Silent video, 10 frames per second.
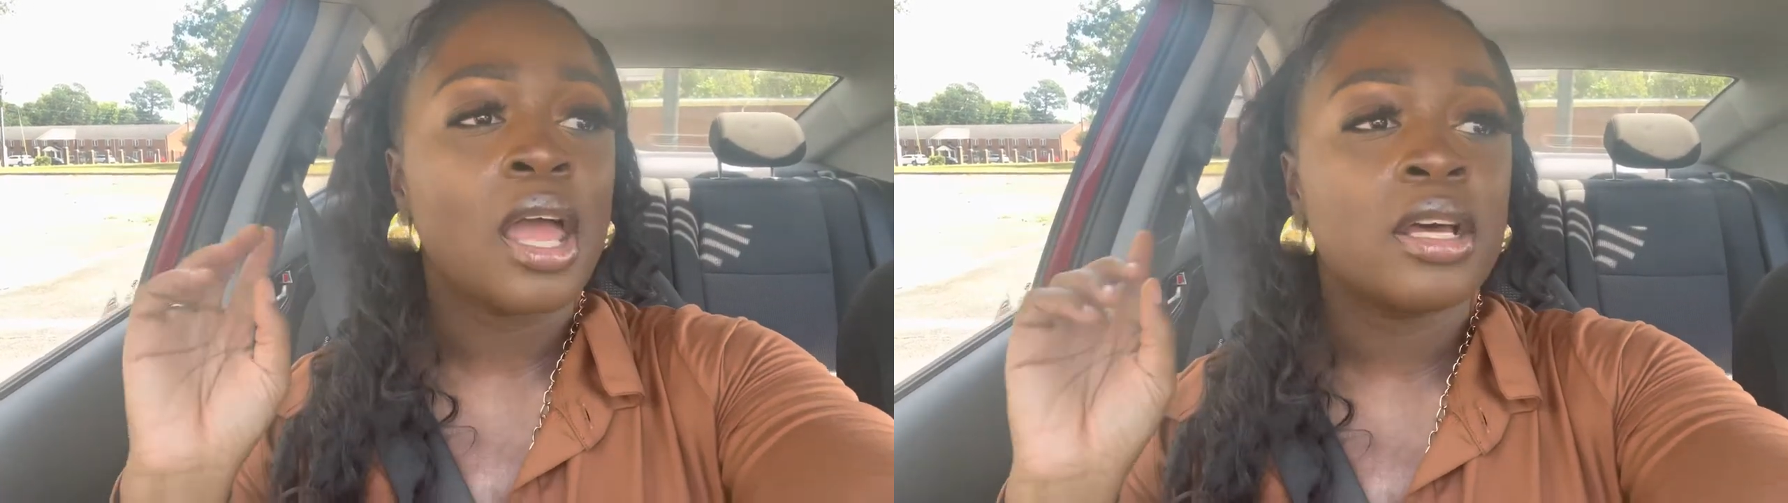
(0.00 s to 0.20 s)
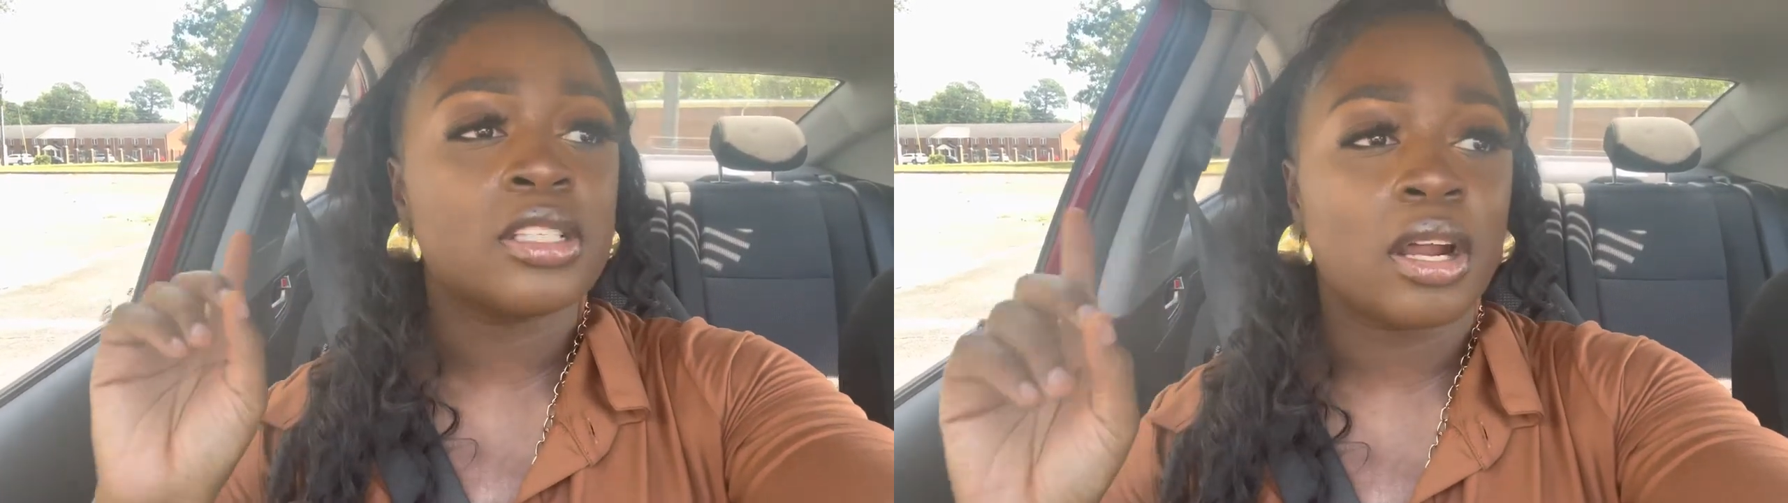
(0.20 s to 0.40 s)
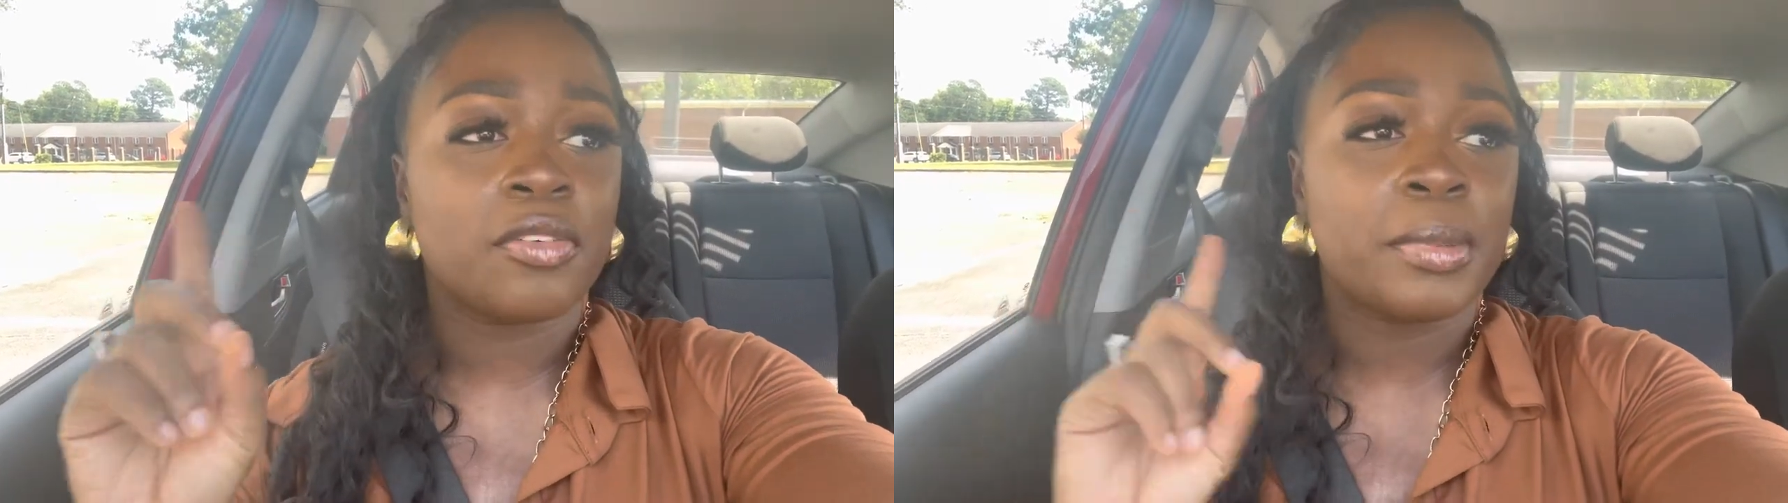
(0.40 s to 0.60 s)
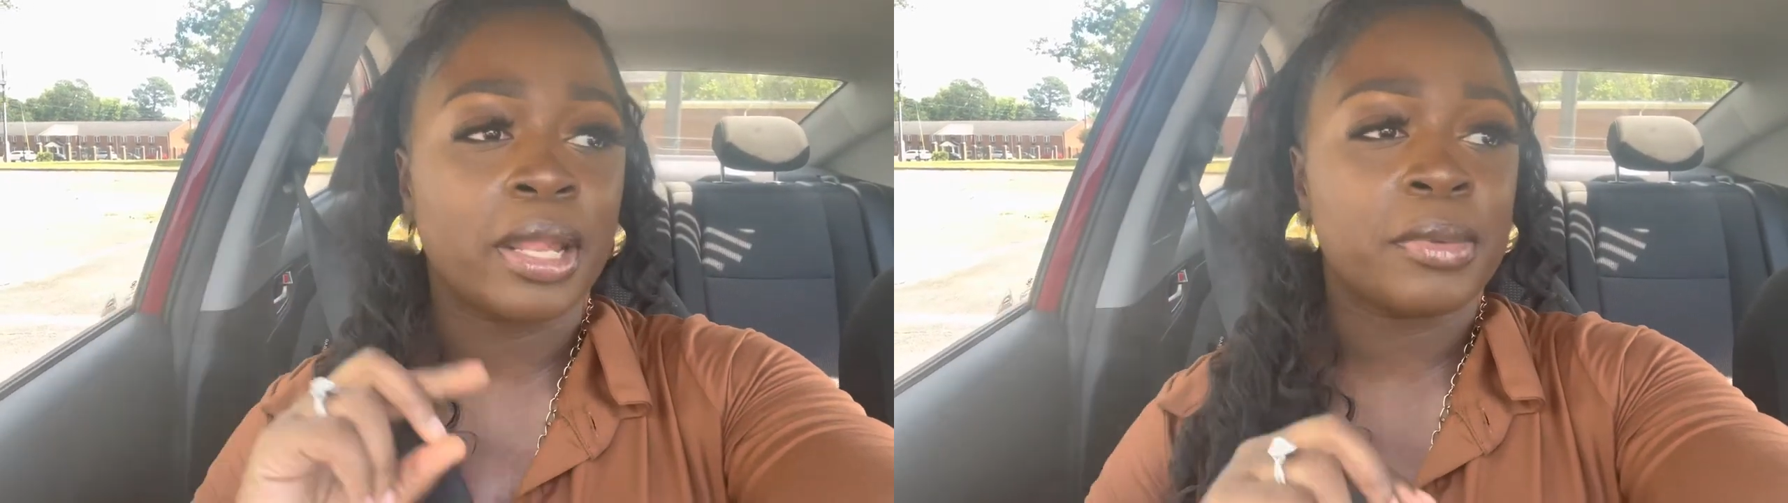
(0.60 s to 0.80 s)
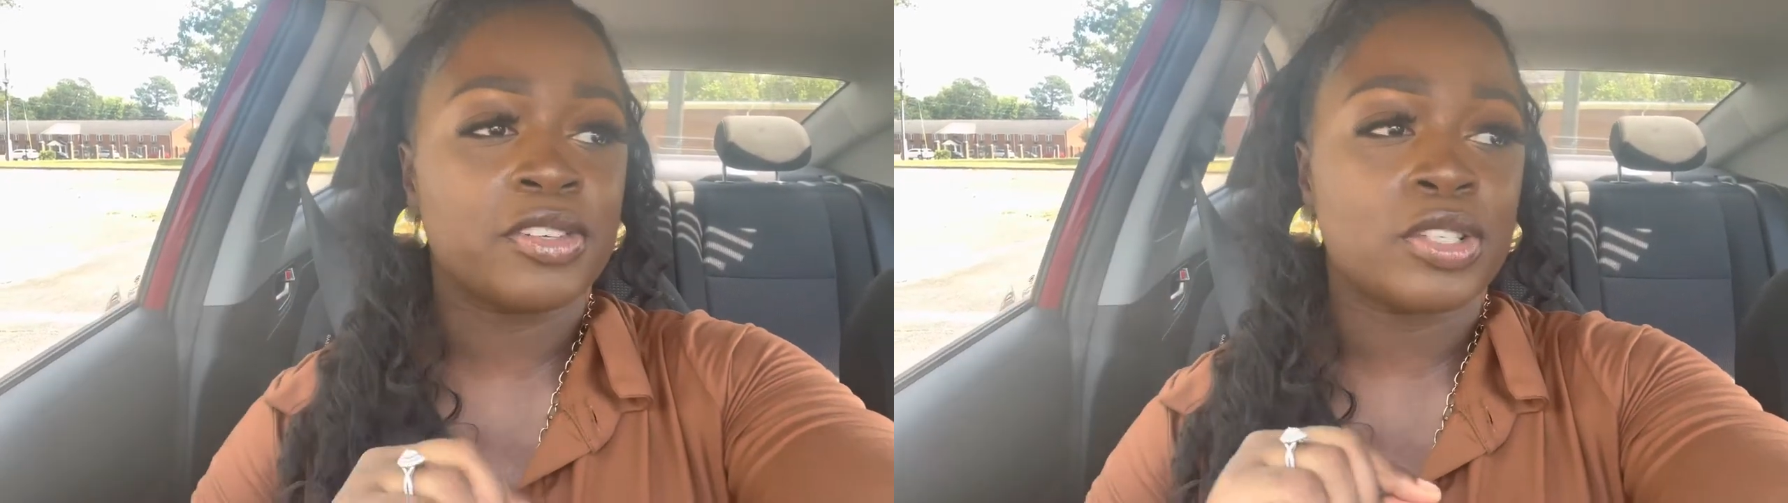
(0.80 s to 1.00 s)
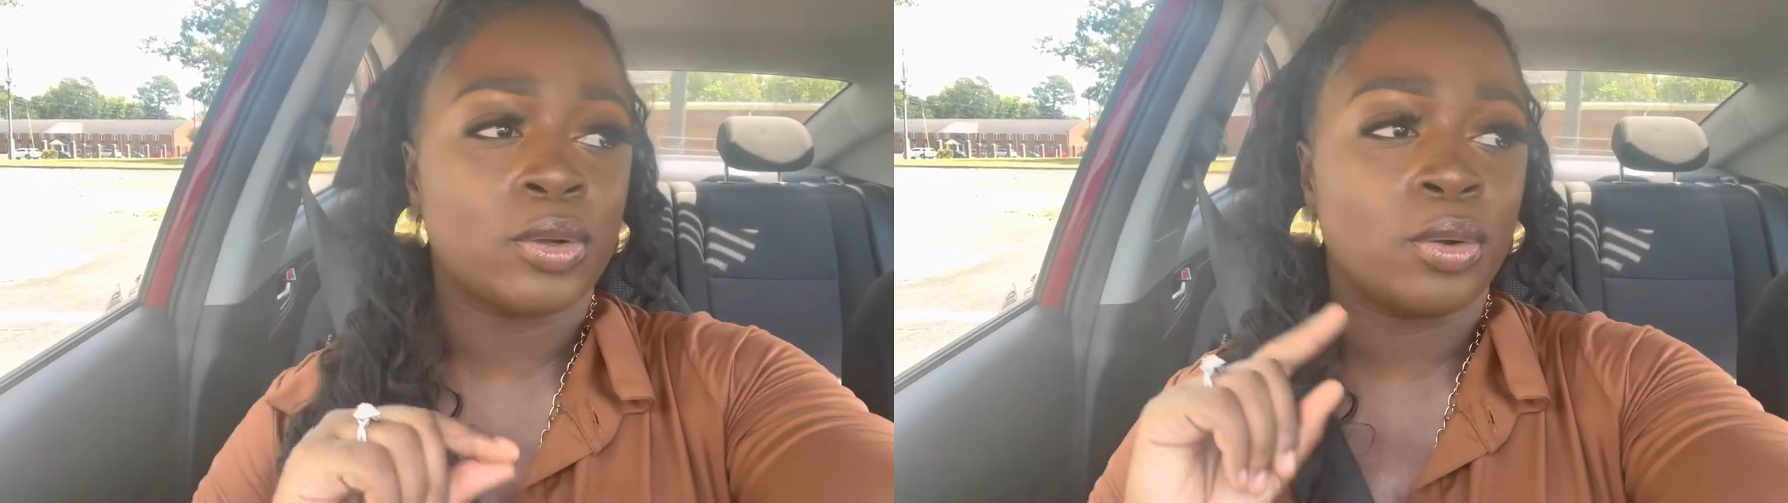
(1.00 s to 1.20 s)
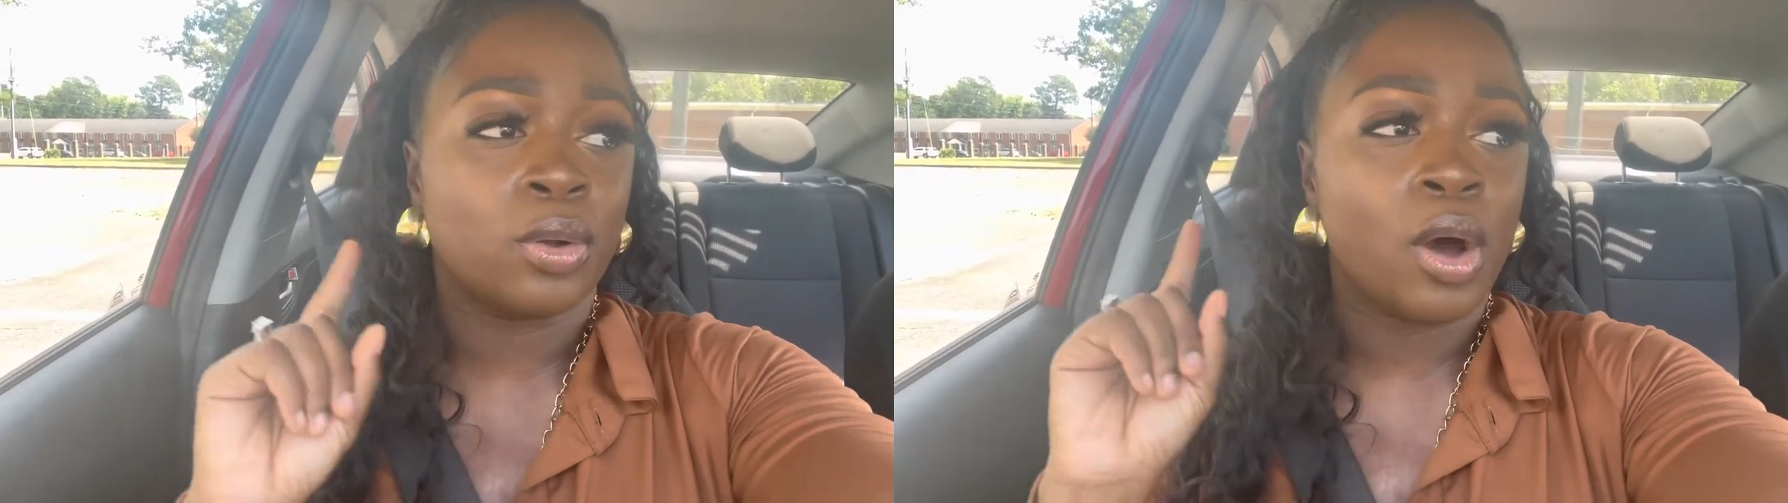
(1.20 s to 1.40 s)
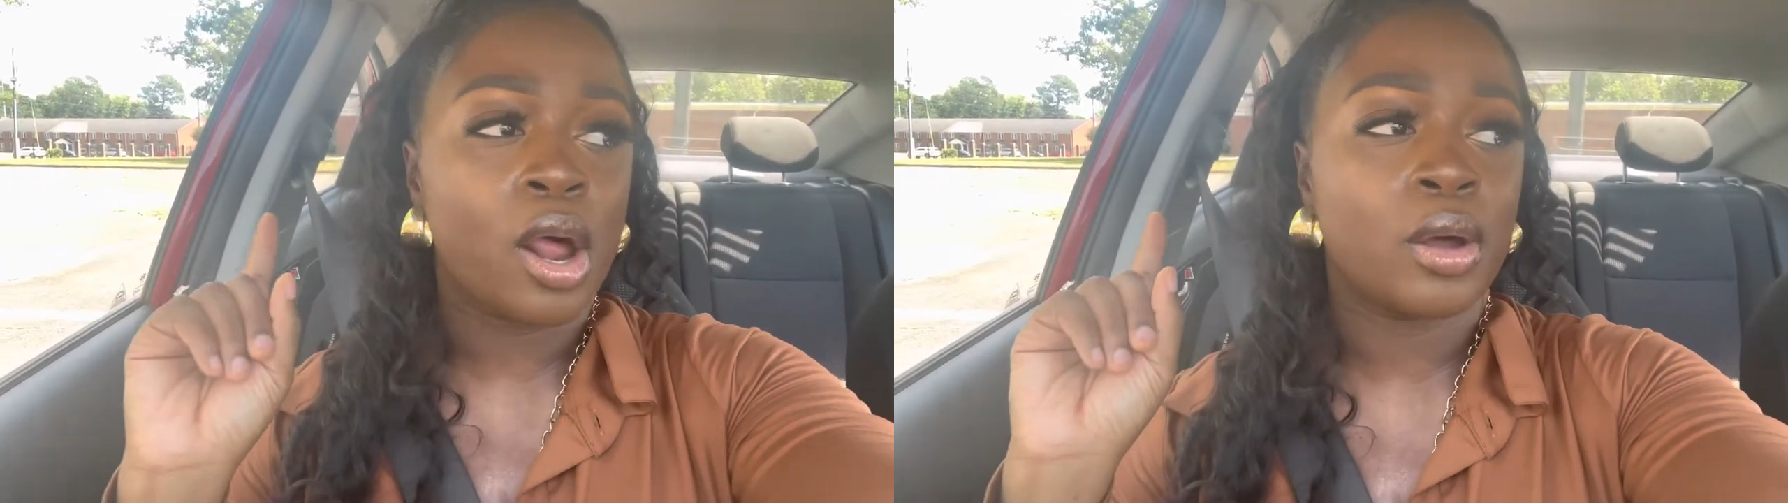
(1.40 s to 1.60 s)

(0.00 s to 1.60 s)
started from elementary school